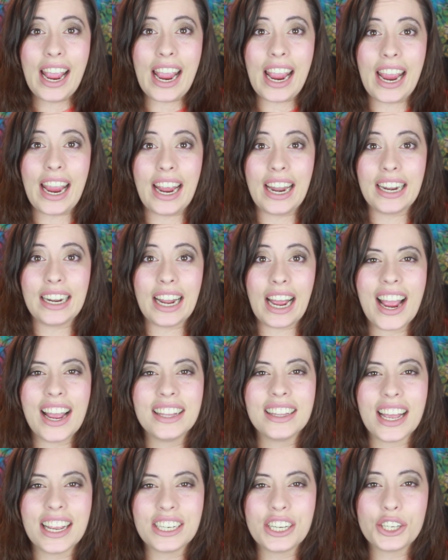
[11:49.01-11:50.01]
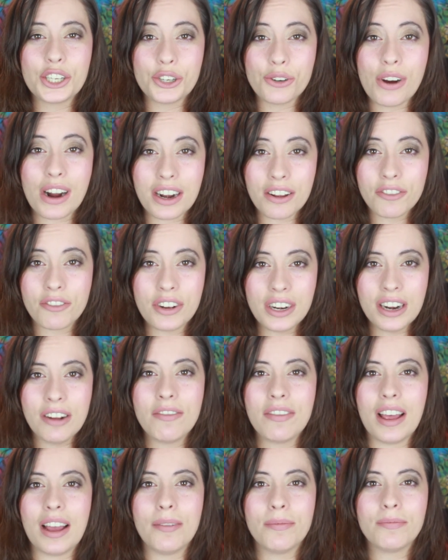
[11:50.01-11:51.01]
and I liked two out of three
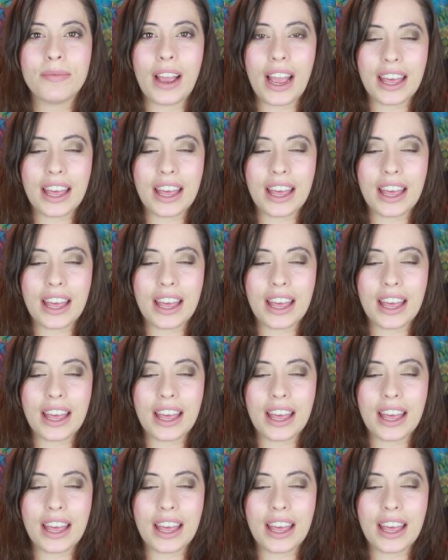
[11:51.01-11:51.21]
of them.